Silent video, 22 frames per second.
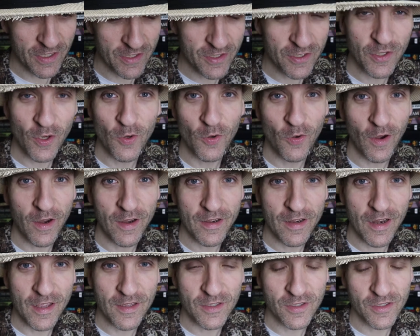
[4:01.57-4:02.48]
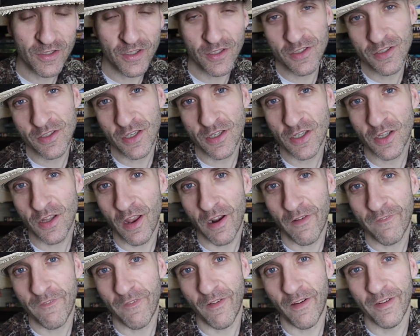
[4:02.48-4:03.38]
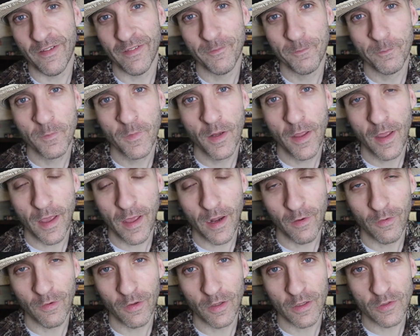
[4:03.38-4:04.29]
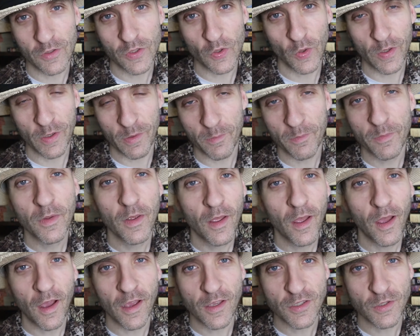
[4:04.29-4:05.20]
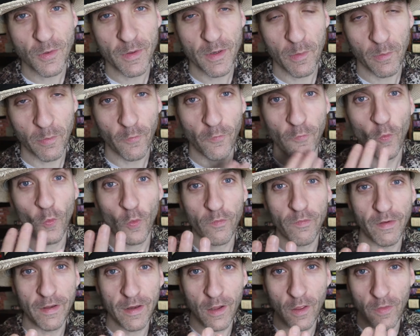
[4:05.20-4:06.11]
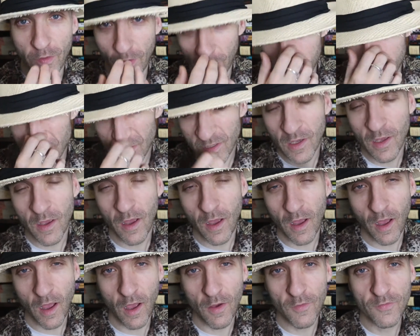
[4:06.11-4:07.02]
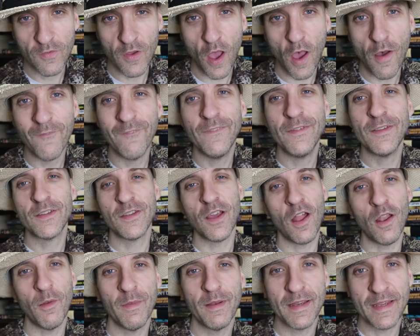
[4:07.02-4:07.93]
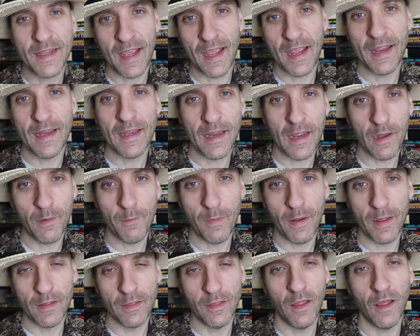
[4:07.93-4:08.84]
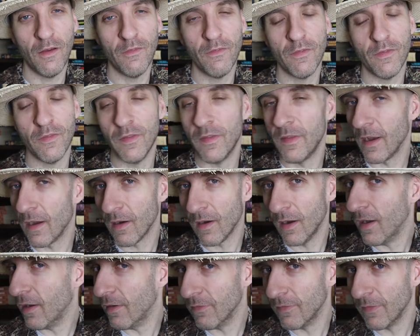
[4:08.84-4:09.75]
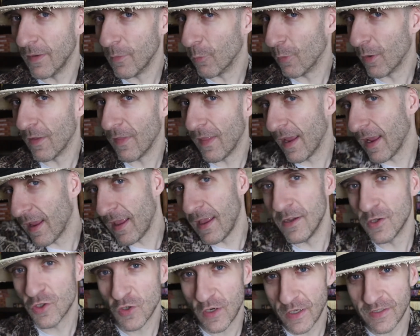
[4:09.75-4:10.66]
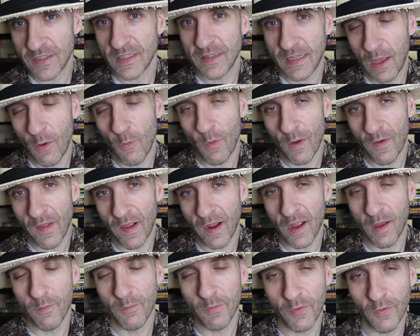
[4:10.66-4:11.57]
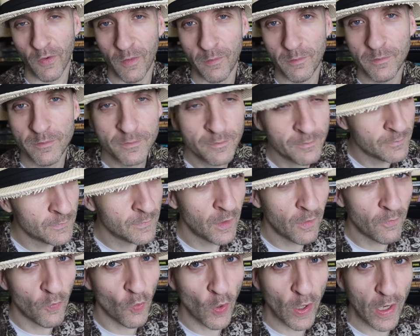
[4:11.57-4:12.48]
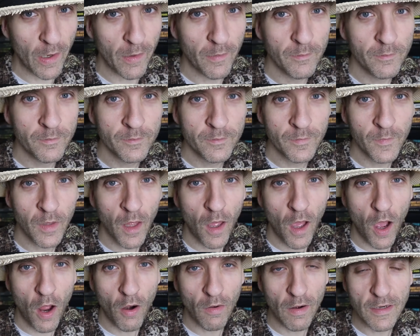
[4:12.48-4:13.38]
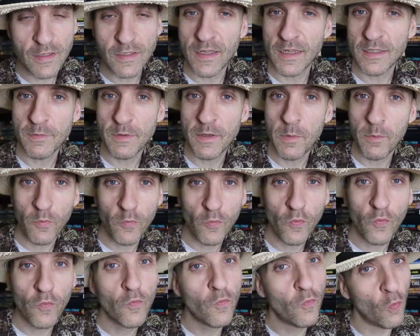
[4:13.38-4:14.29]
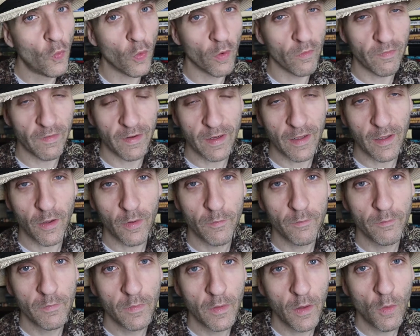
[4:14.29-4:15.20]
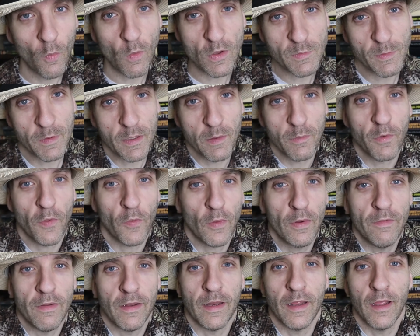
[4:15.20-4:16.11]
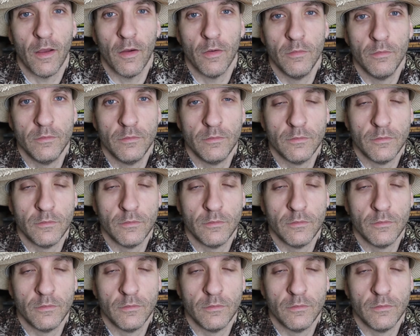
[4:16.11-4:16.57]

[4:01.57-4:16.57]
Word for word: just so great and just such a lot of fun, and I really enjoy him. Uh, so in number four video there is uh, of, of Solomon Kane and my love thereof, and where that and tracing that where that comes from for you. All right, so that's my number four video. What's my number three video?